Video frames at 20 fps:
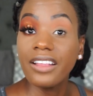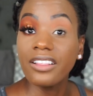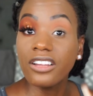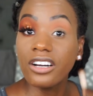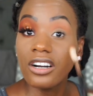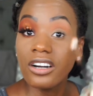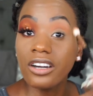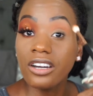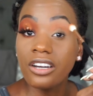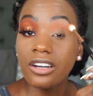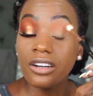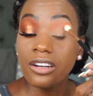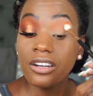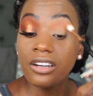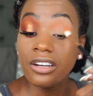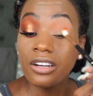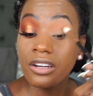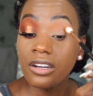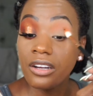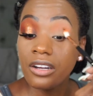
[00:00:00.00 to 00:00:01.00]
look
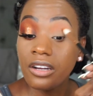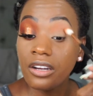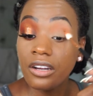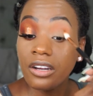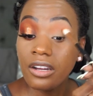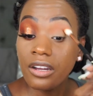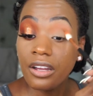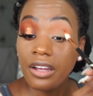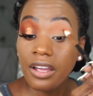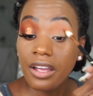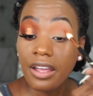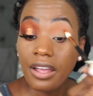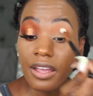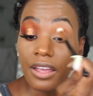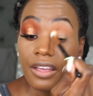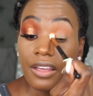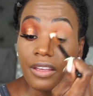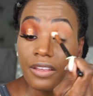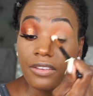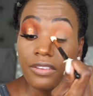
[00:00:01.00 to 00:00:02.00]

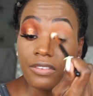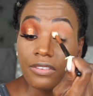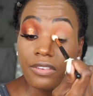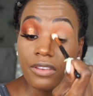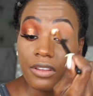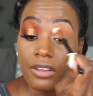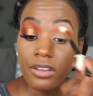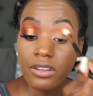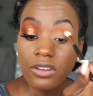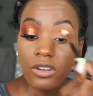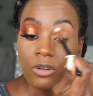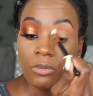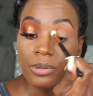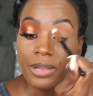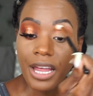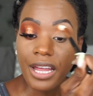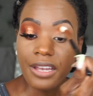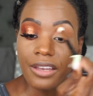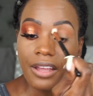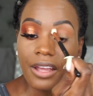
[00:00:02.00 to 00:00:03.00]
is your
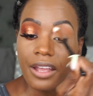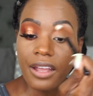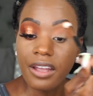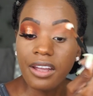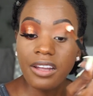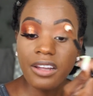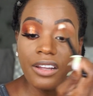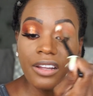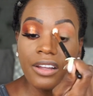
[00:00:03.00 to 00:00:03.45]
blending.